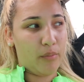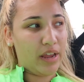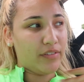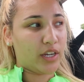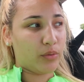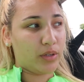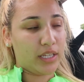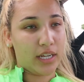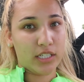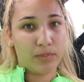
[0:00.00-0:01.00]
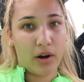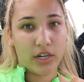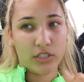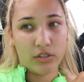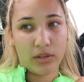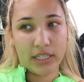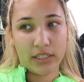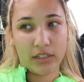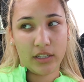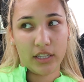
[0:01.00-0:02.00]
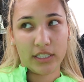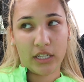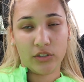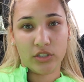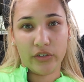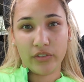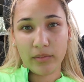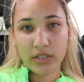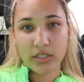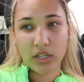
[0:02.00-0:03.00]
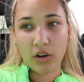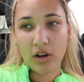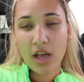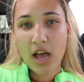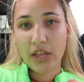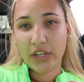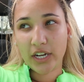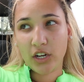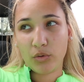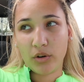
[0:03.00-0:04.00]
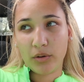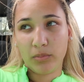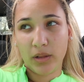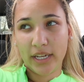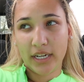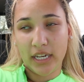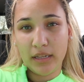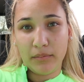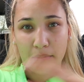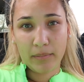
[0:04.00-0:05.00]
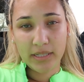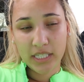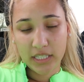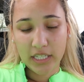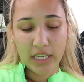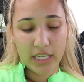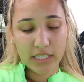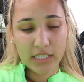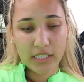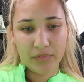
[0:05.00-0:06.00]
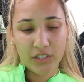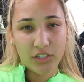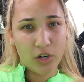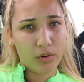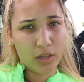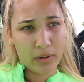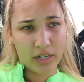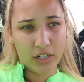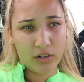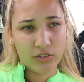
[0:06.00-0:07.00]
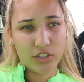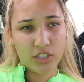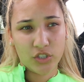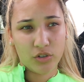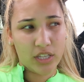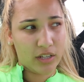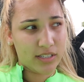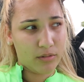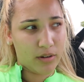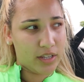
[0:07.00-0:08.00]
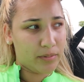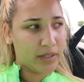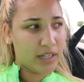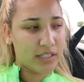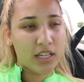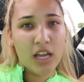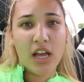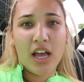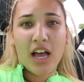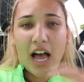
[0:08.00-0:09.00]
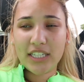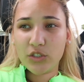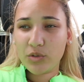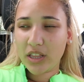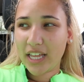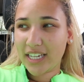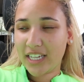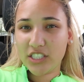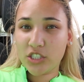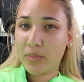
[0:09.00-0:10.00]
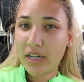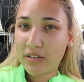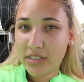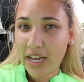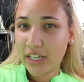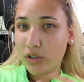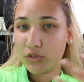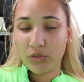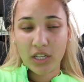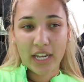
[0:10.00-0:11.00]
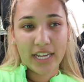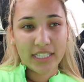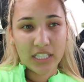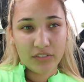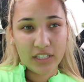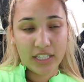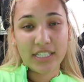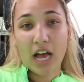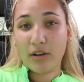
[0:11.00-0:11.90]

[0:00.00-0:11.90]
We have like a really nice park too, like literally like down the street from us. So there, I could go rollerblading and then maybe take the kids and just go rollerblading, you know, and just enjoy the outside weather, because I just really like just being outside, you know, doing a lot of activities